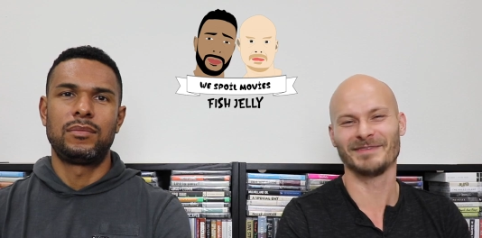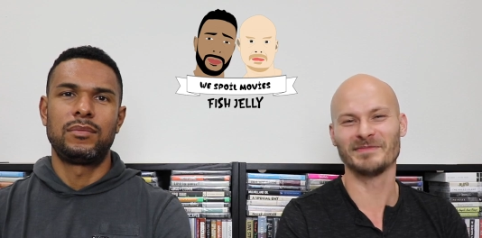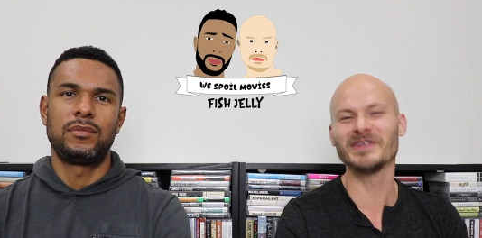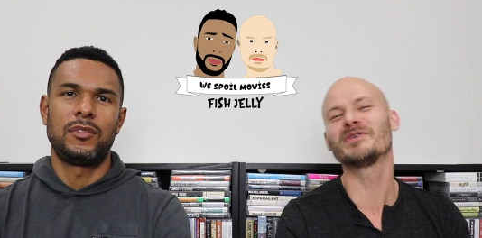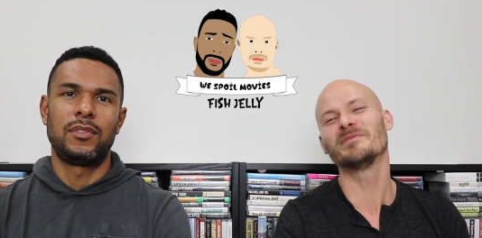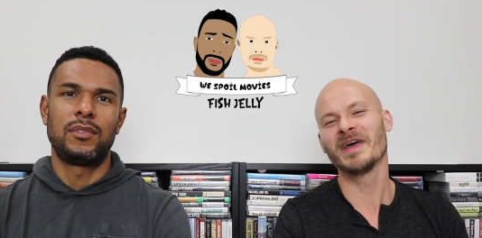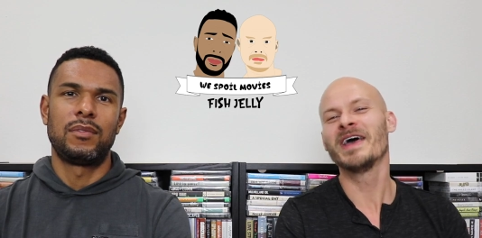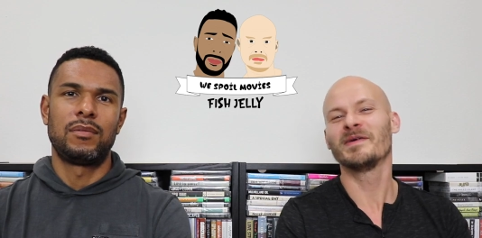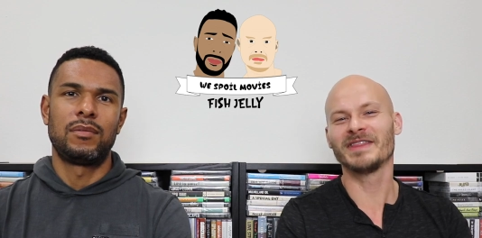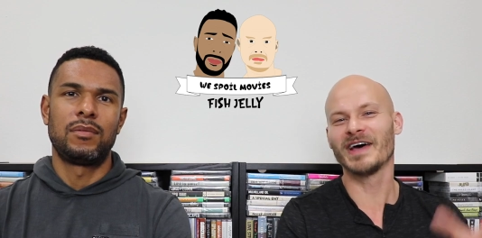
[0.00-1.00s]
Speaker 1: But you can.
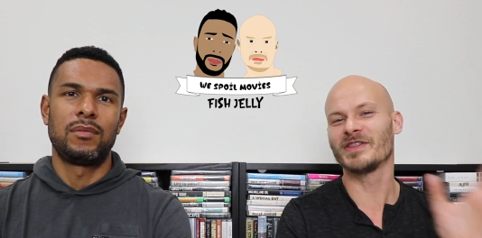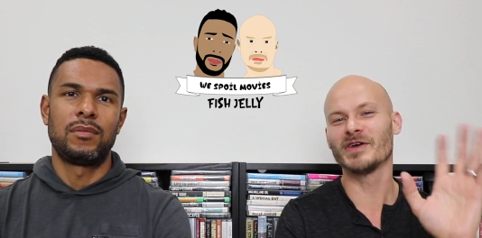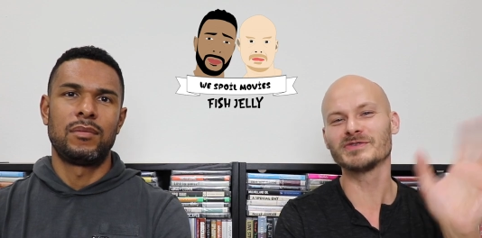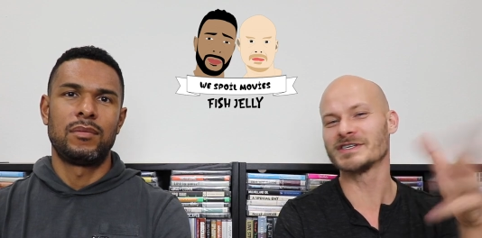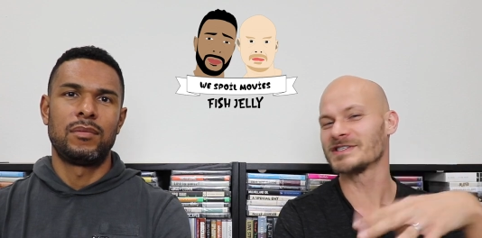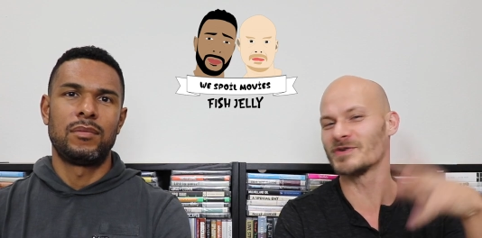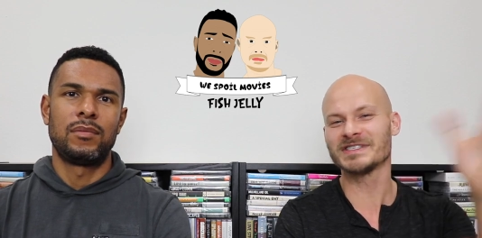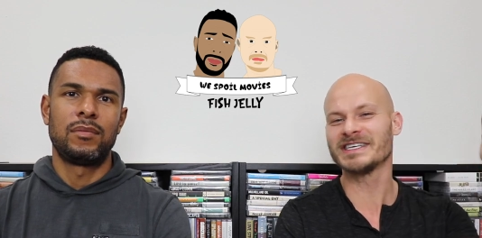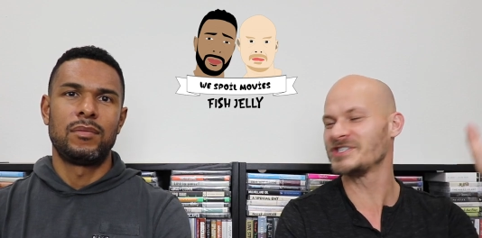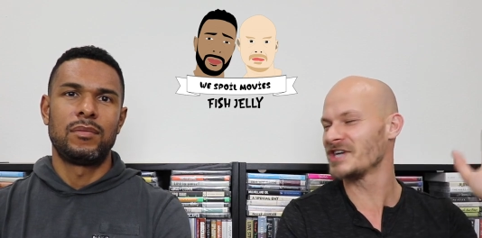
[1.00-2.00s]
That, those are so
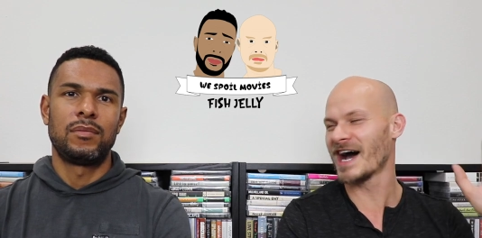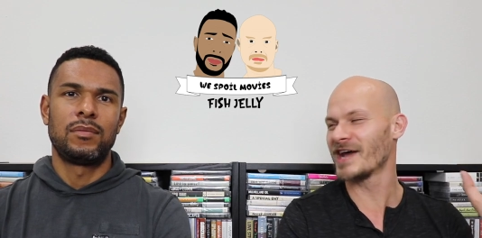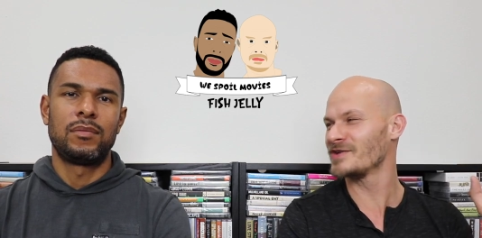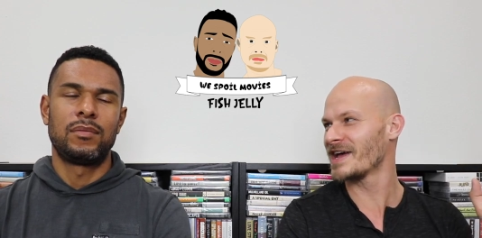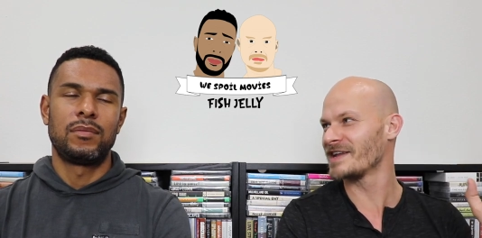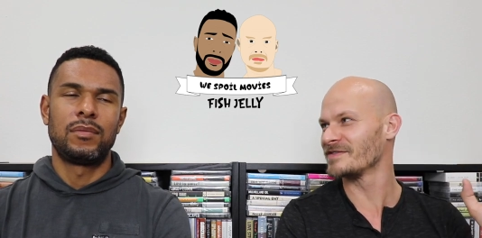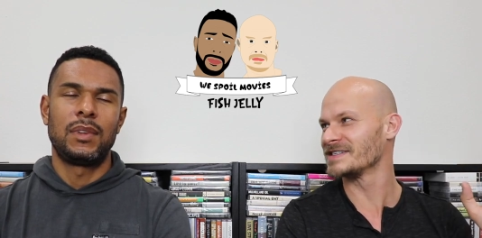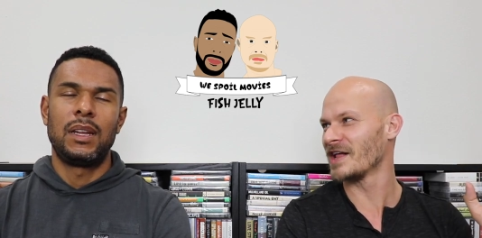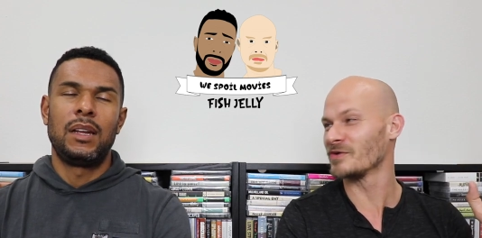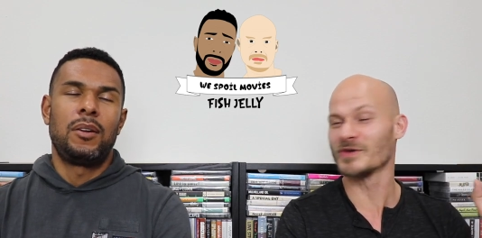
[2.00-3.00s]
CGI. You can't even
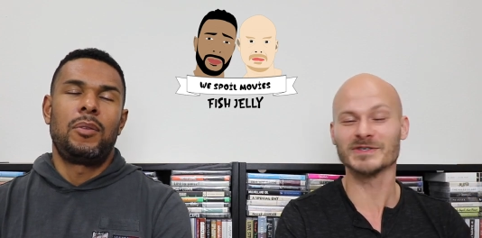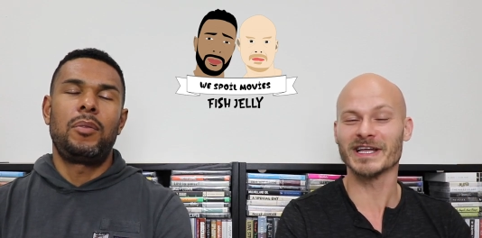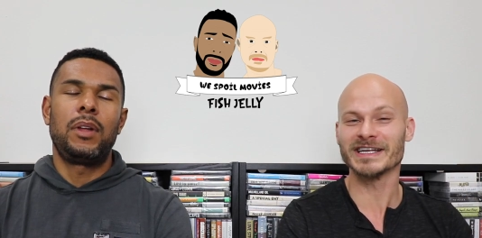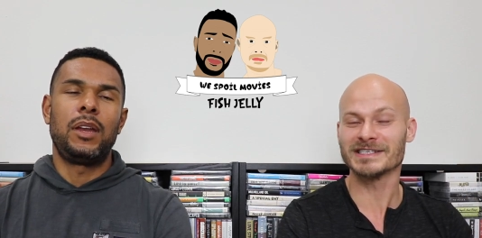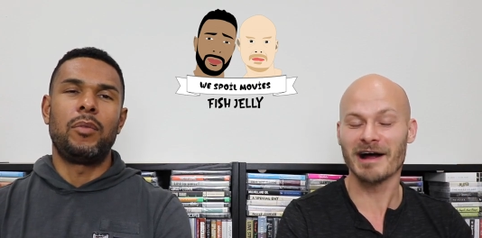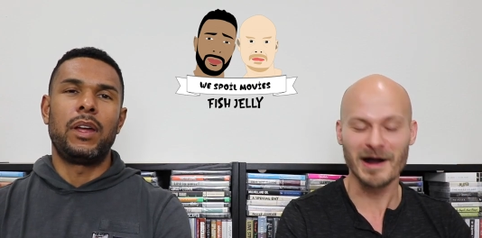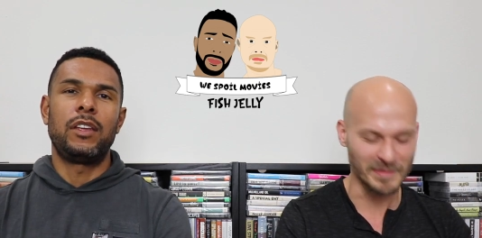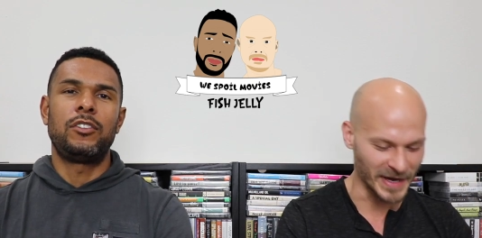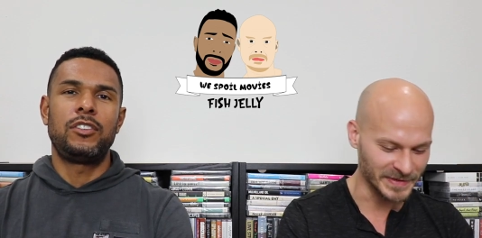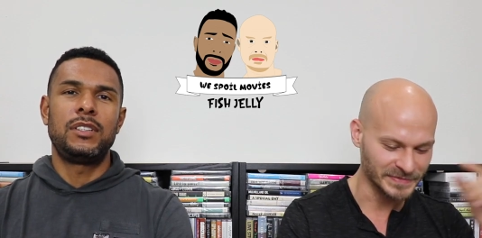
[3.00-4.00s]
tell who those ladies well,
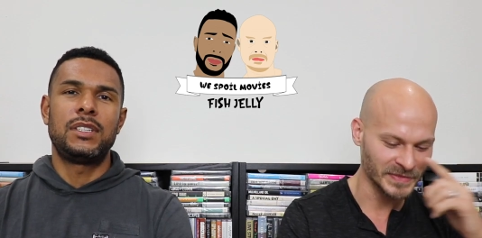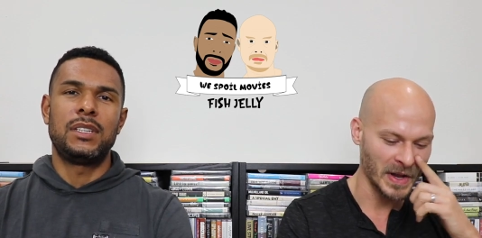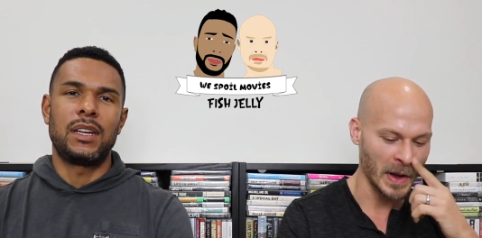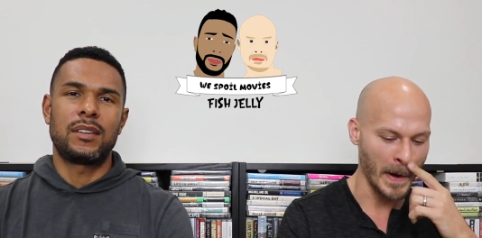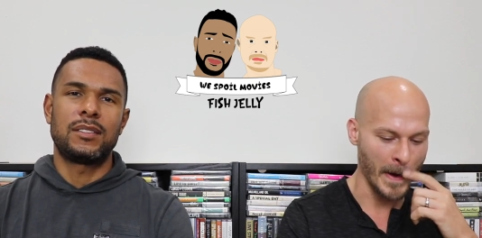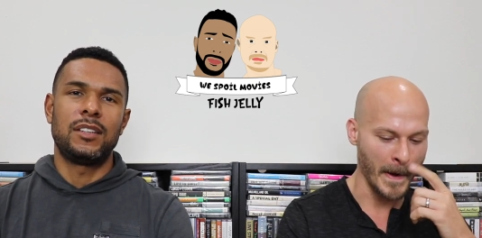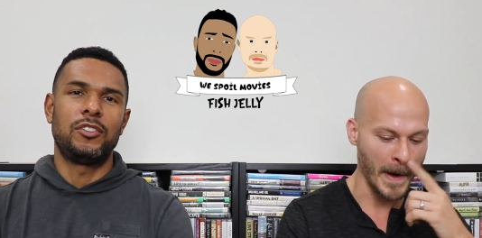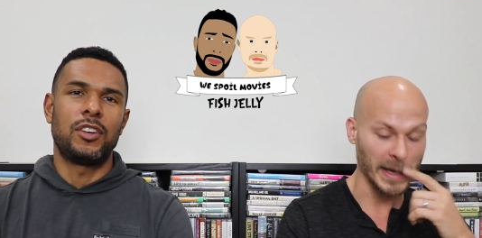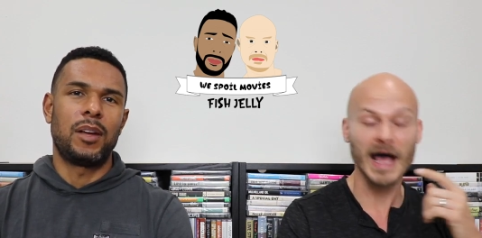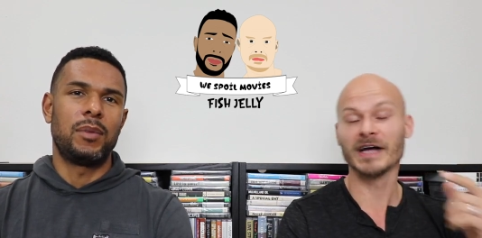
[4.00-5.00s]
anyway, are. she did an
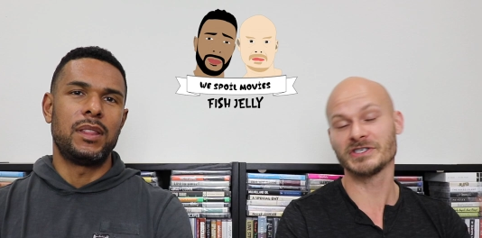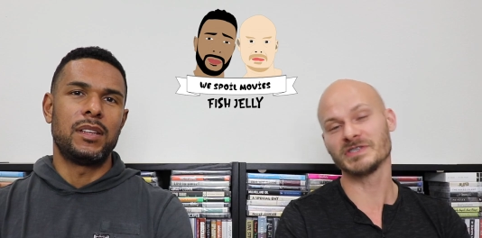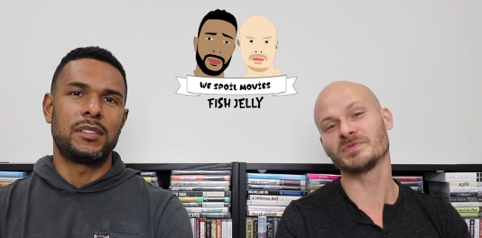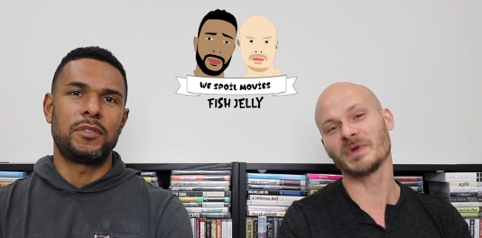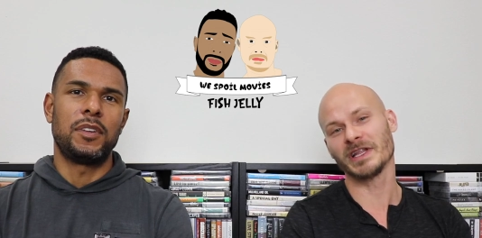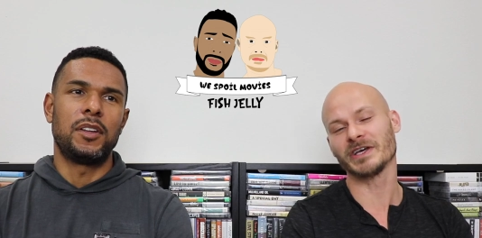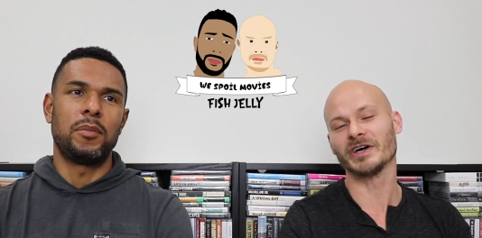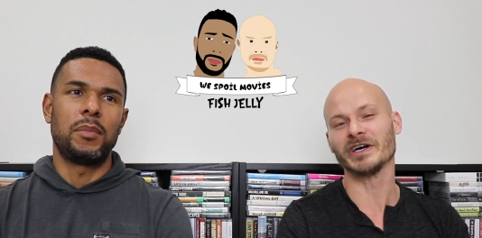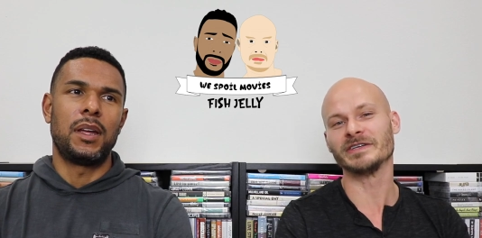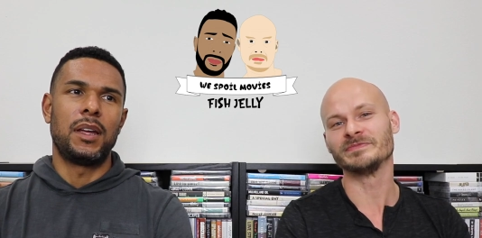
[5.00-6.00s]
excellent job. Yeah, she's really film.
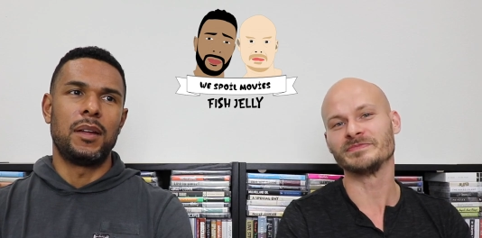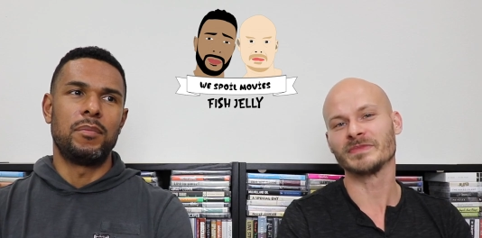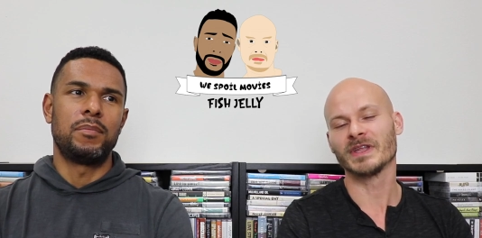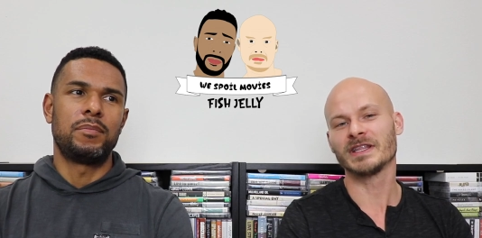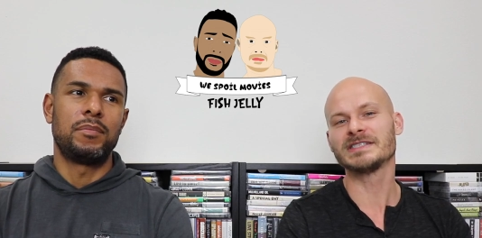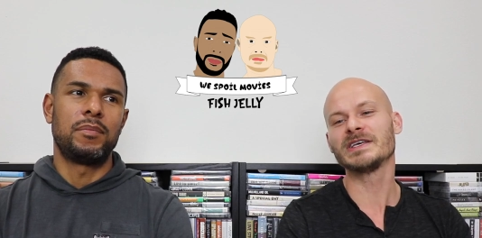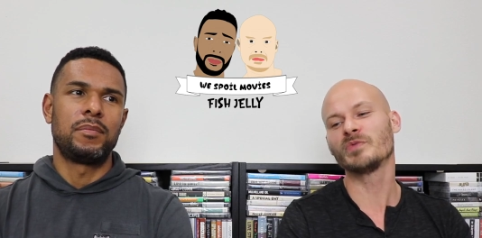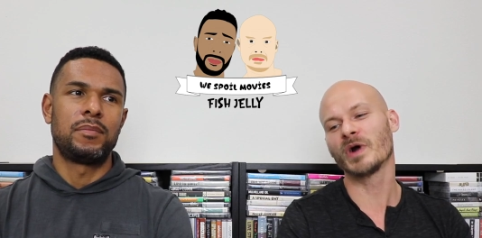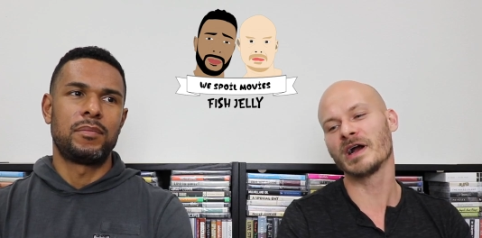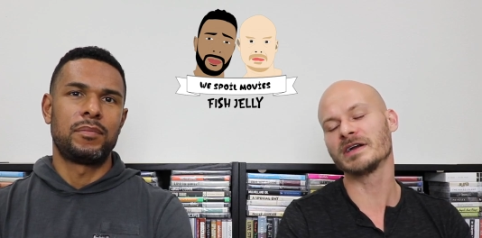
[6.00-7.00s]
good. Um, the
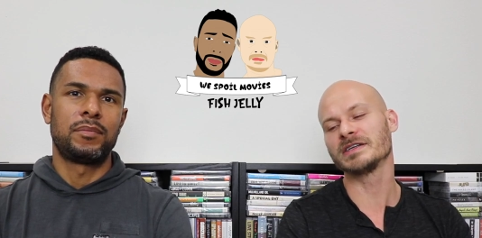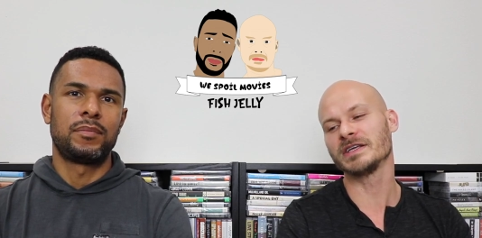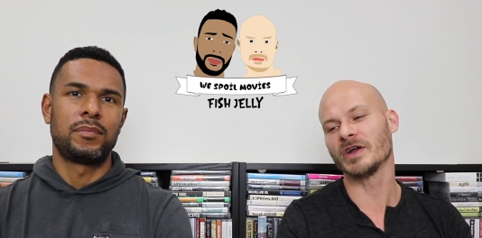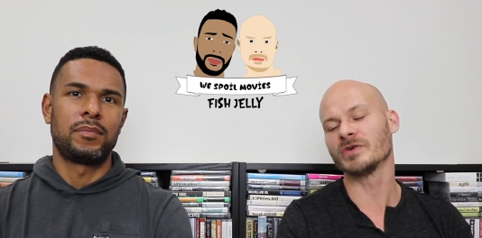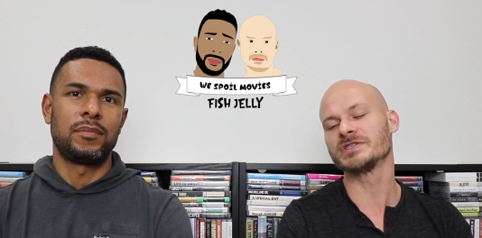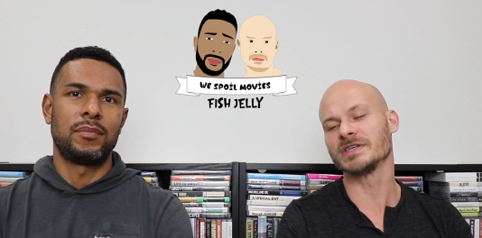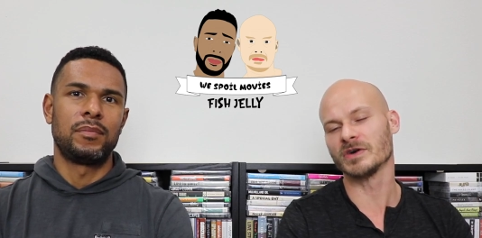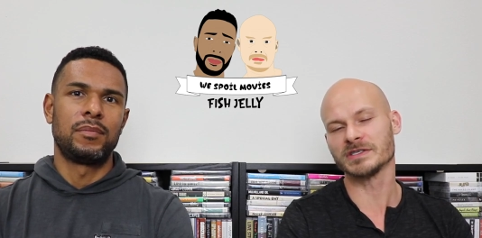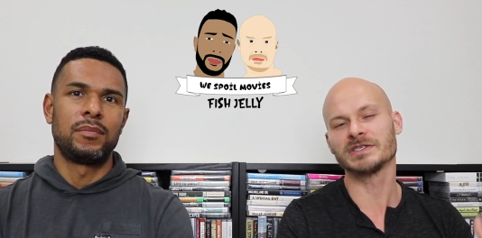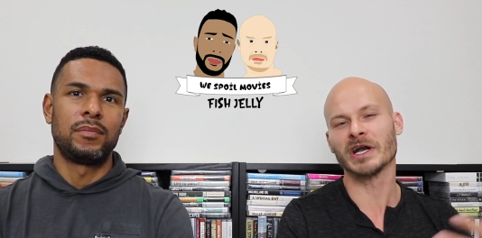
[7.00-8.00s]
scene where you know she's
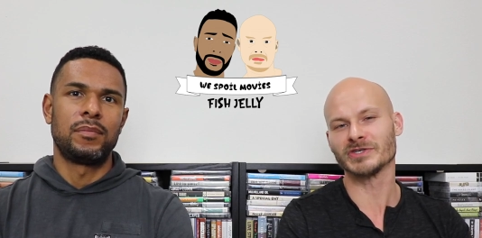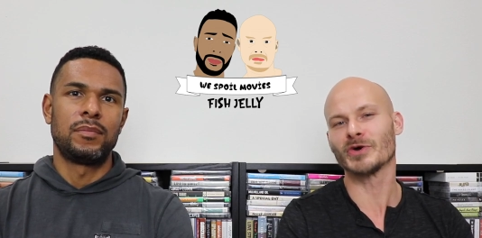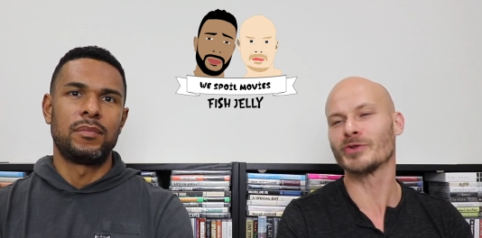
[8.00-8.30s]
starting to